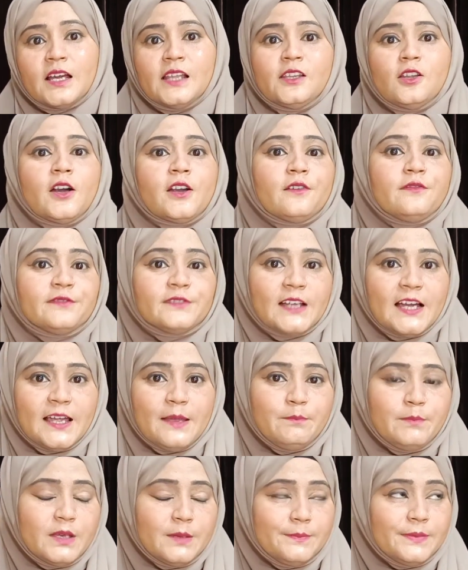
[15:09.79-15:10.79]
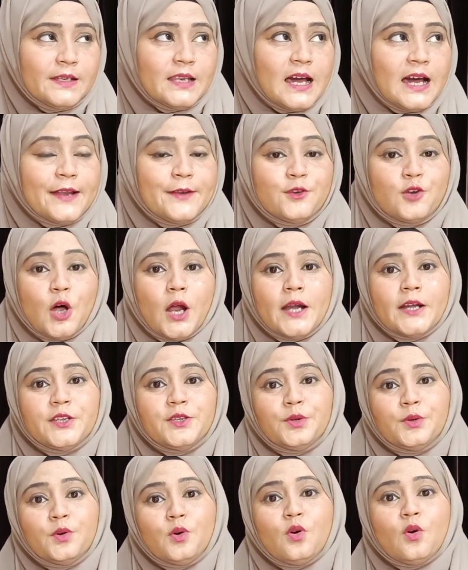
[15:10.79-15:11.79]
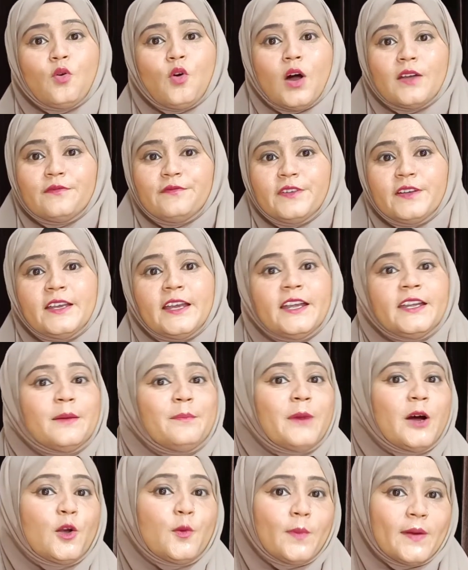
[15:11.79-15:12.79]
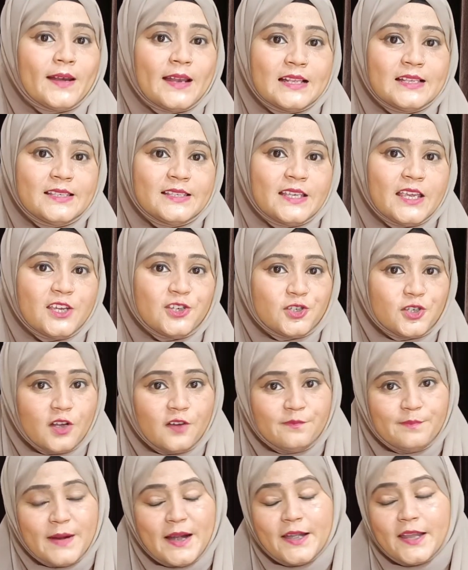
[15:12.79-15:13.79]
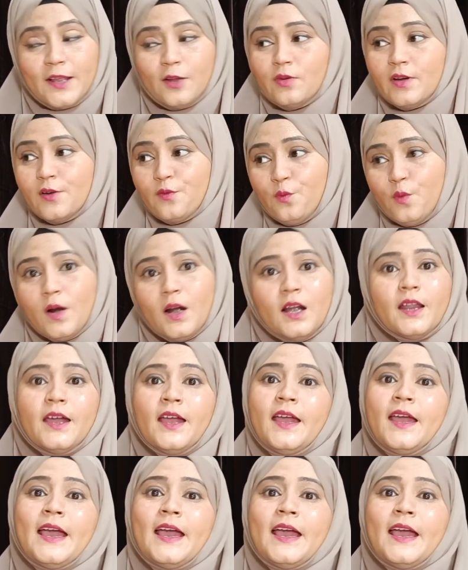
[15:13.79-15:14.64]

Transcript: A lot of time people are not, confident about pronunciation of particular word,